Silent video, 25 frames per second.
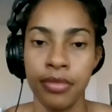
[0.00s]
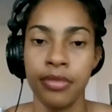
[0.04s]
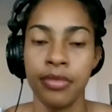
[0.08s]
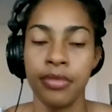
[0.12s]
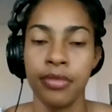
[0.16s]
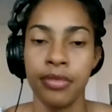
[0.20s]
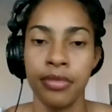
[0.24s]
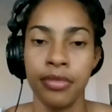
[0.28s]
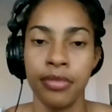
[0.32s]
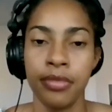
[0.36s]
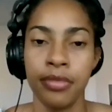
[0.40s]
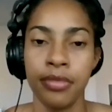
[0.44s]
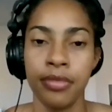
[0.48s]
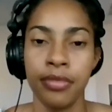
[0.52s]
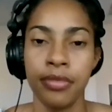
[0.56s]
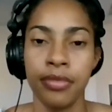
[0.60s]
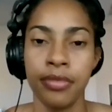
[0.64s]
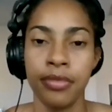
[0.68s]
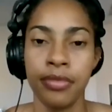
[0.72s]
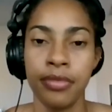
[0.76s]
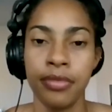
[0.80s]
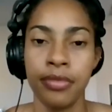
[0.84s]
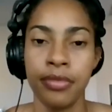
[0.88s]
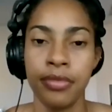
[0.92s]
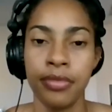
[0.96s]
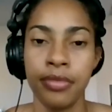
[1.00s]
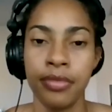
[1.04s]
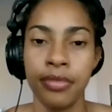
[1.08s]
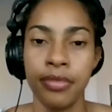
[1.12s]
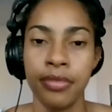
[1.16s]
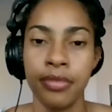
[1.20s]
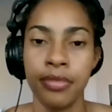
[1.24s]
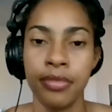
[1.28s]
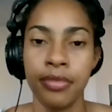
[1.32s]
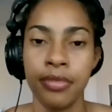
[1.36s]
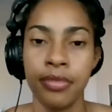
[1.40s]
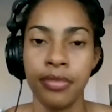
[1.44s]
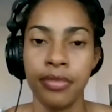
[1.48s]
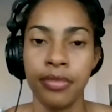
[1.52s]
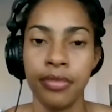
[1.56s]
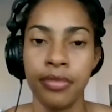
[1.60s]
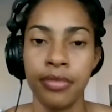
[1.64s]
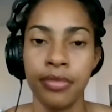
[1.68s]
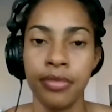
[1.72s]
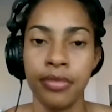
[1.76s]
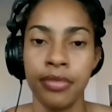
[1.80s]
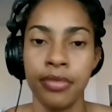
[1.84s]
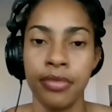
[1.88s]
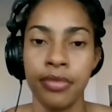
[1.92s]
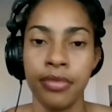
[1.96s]

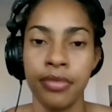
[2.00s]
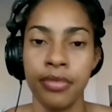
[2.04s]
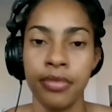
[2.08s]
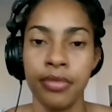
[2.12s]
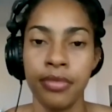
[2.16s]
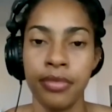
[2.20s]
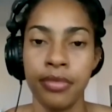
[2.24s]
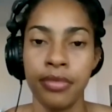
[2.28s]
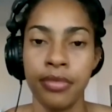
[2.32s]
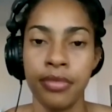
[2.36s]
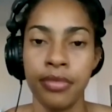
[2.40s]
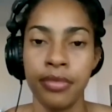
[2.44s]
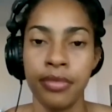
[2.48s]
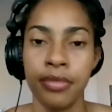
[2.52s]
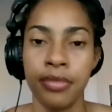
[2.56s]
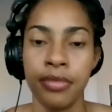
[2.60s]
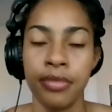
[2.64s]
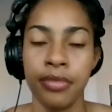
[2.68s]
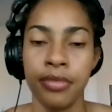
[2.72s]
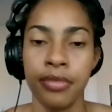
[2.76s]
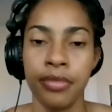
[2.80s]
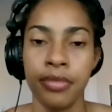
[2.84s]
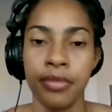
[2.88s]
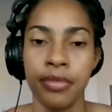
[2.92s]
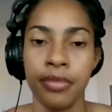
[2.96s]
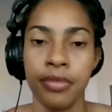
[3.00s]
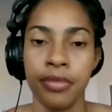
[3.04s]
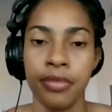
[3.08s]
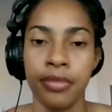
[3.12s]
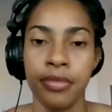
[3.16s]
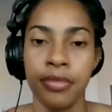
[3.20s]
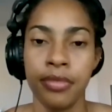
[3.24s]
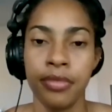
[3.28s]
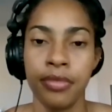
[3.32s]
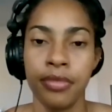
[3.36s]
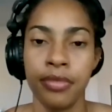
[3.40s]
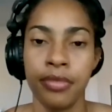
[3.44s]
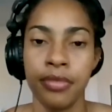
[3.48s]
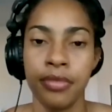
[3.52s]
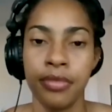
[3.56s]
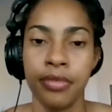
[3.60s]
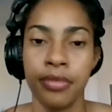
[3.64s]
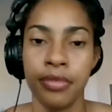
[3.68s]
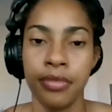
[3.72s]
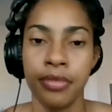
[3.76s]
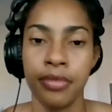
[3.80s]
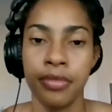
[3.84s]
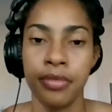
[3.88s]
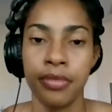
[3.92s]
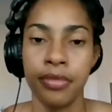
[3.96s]

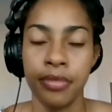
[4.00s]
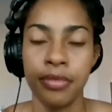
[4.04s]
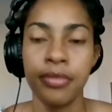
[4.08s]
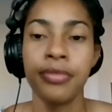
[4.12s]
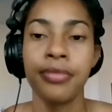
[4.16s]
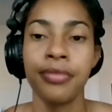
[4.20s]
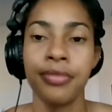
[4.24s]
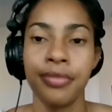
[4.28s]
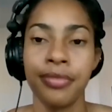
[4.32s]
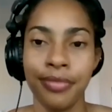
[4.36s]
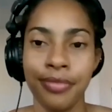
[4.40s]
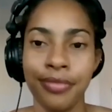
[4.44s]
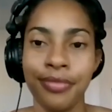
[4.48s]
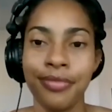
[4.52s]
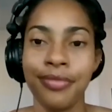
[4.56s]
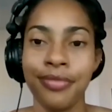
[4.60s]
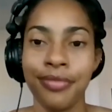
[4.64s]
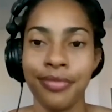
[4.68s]
The person shown says nothing.